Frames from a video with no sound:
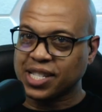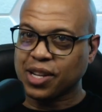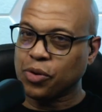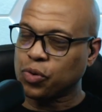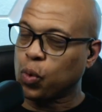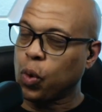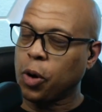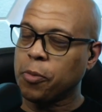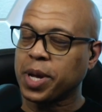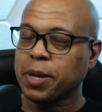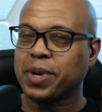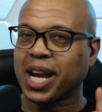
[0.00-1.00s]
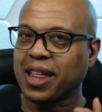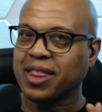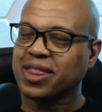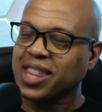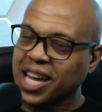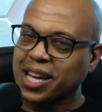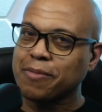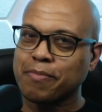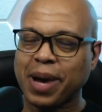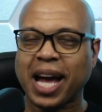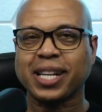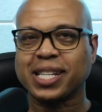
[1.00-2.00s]
don't quote me, but I think
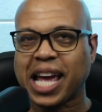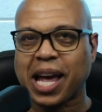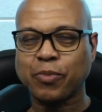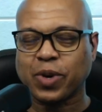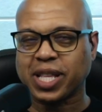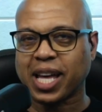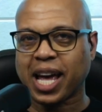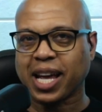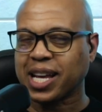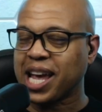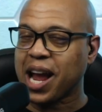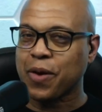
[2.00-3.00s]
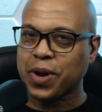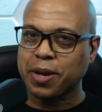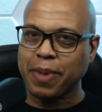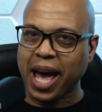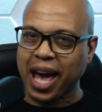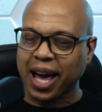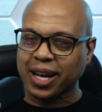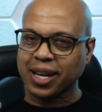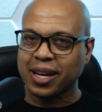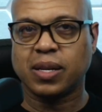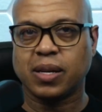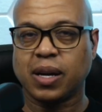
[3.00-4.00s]
mine came with a carry bag.
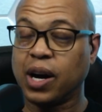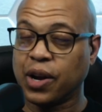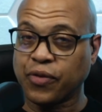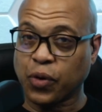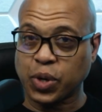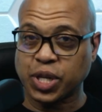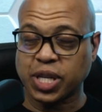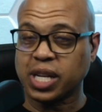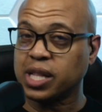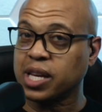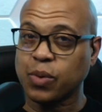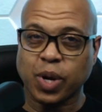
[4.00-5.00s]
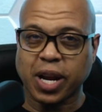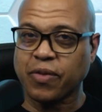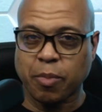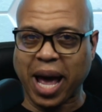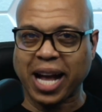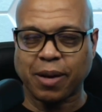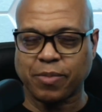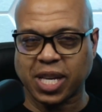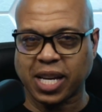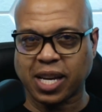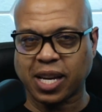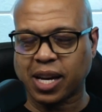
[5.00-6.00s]
Unfortunately, whatever bag I'm
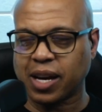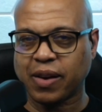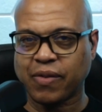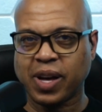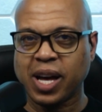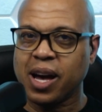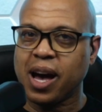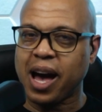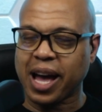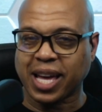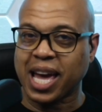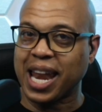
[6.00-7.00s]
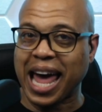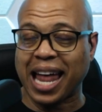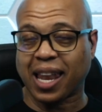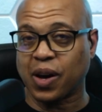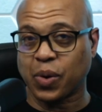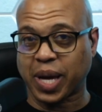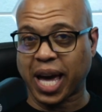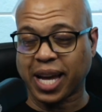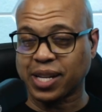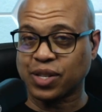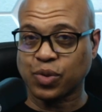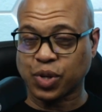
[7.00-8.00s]
thinking of, I cannot
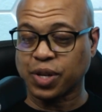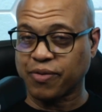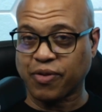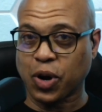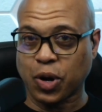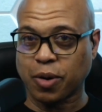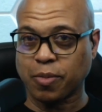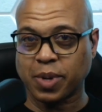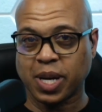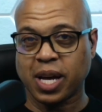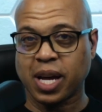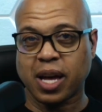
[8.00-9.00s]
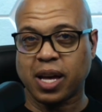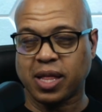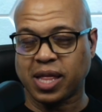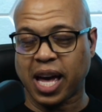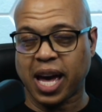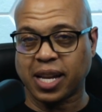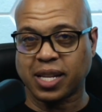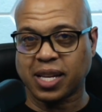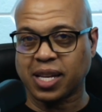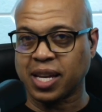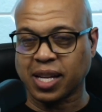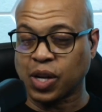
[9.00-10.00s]
locate to confirm that
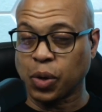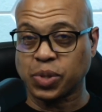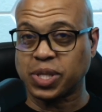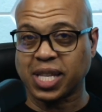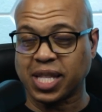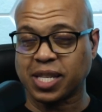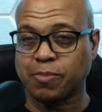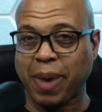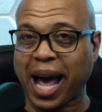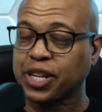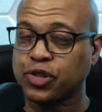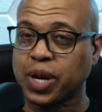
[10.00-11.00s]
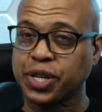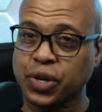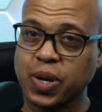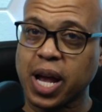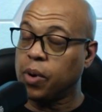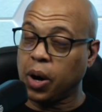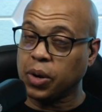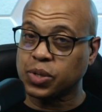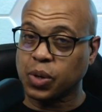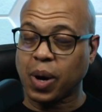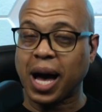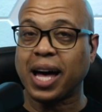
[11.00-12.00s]
it goes to this back stretcher.
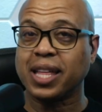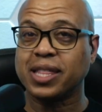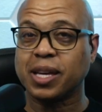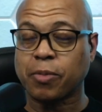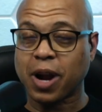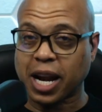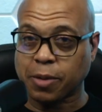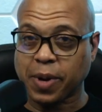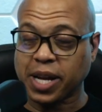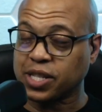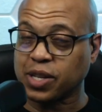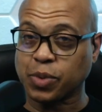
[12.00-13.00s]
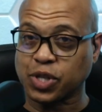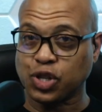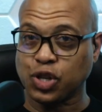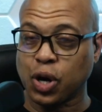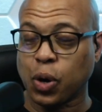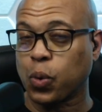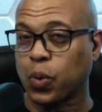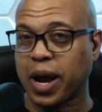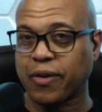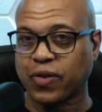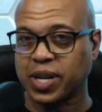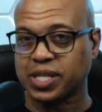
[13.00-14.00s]
Also on the product page, there was no
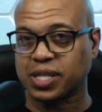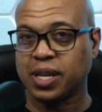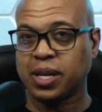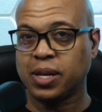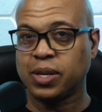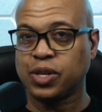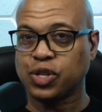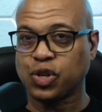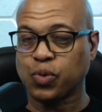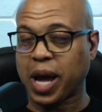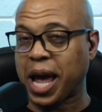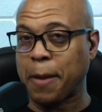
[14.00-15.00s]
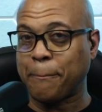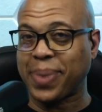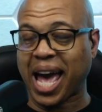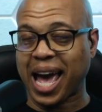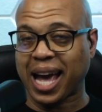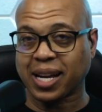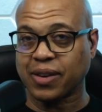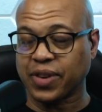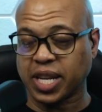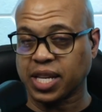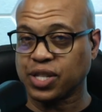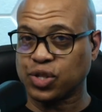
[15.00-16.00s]
reference to a bag of
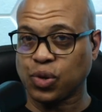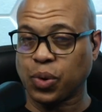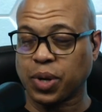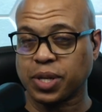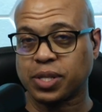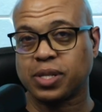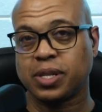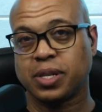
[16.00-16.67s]
any sorts.